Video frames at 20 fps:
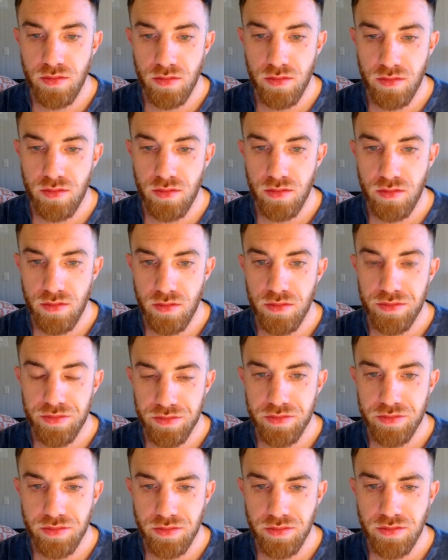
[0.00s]

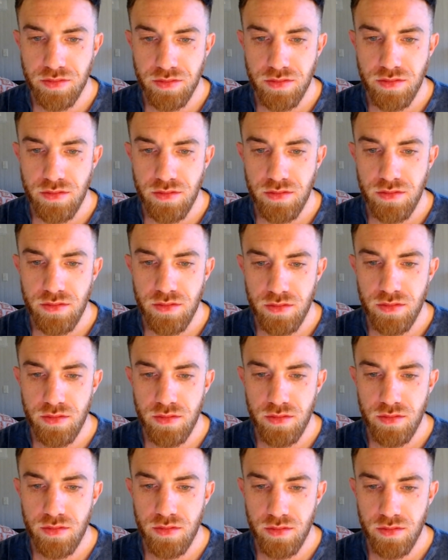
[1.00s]

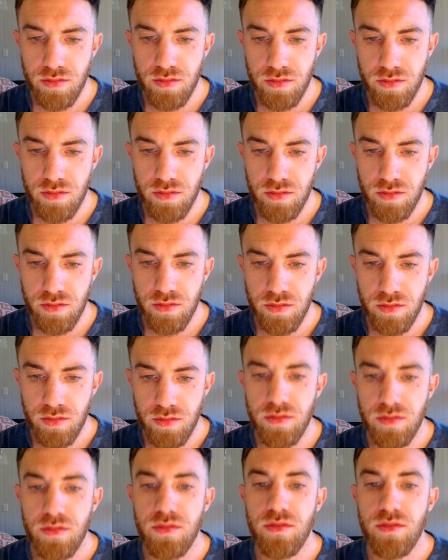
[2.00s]

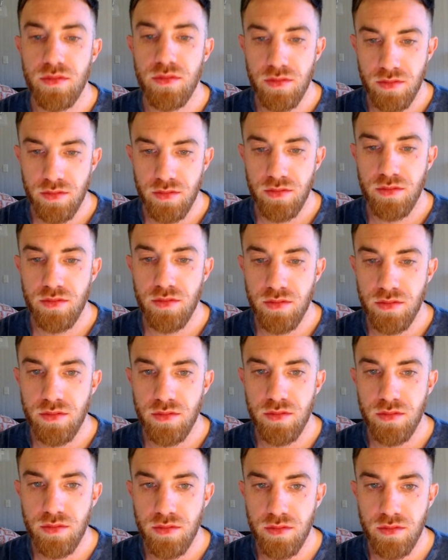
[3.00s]

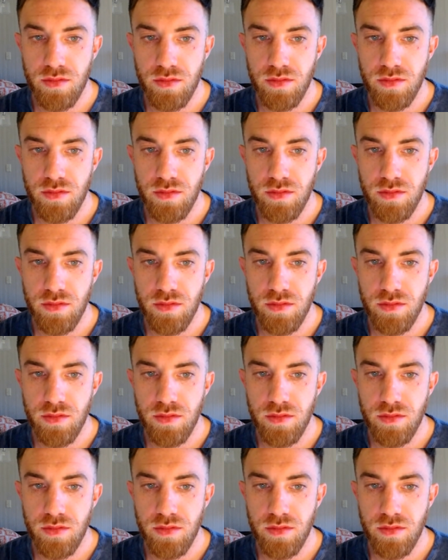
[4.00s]
[no speech]